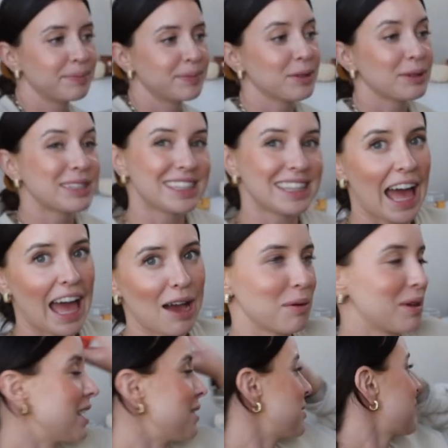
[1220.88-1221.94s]
So I did that
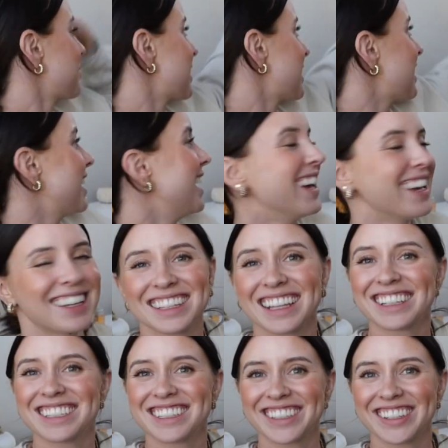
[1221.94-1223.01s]
while I was working because
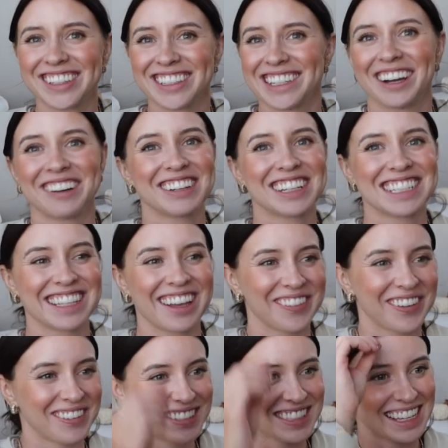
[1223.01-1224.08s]
I just couldn't help
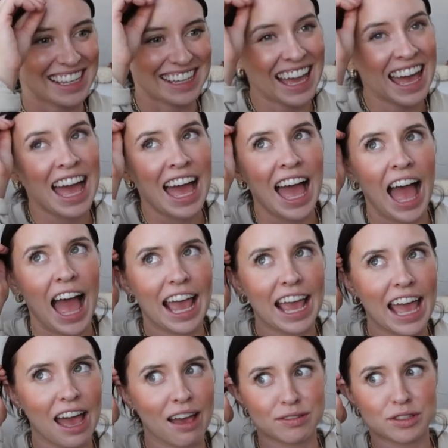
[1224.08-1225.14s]
myself. I was like, I
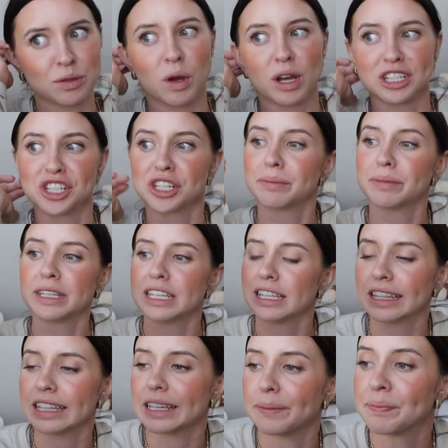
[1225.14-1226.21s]
have to watch it
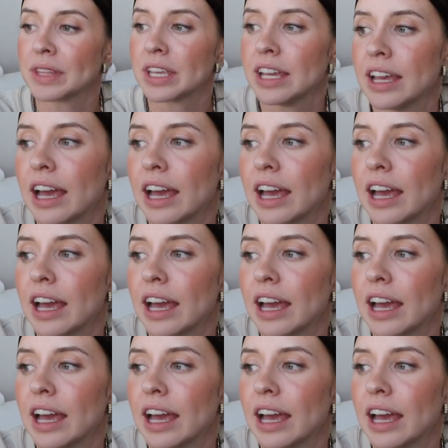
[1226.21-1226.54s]
immediately.